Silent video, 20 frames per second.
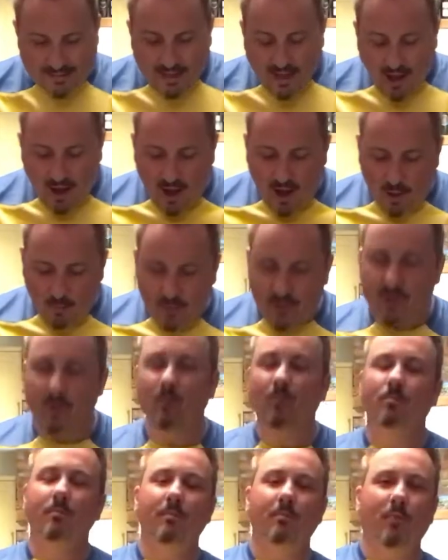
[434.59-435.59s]
But
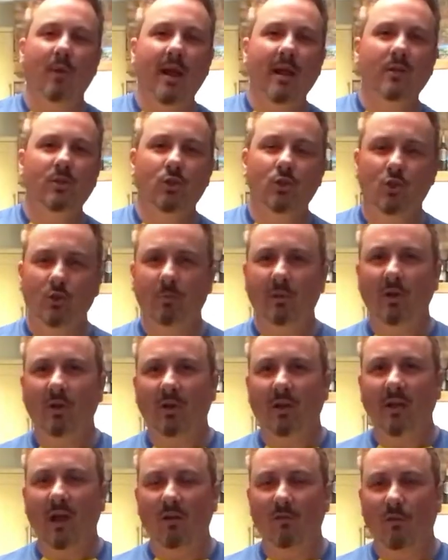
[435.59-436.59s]
some brands you should be
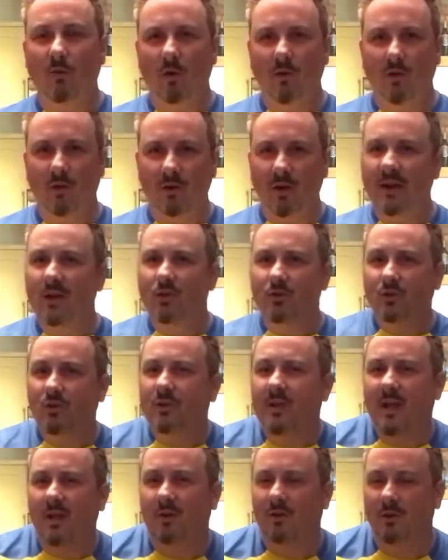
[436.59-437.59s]
looking out for that are industry
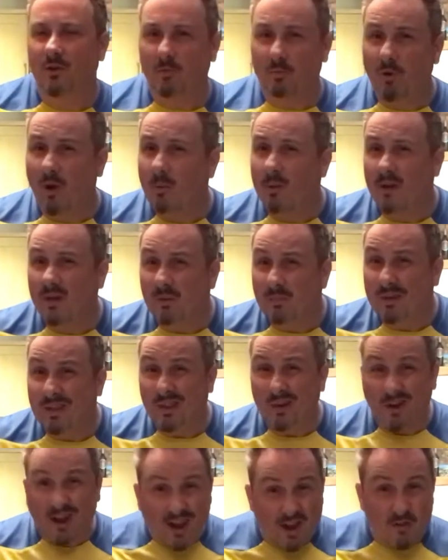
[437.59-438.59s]
standard, that are probably going to be
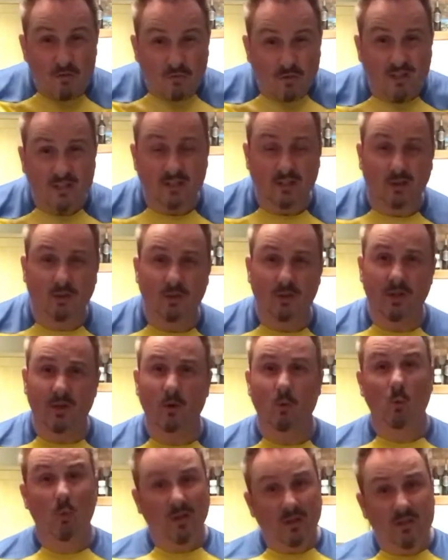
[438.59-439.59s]
there every single year.
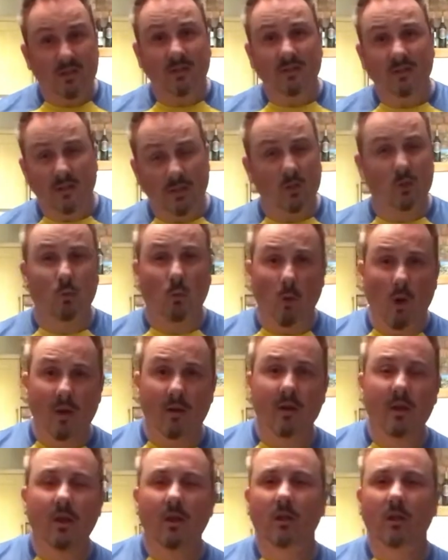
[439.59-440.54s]
Wilson is one.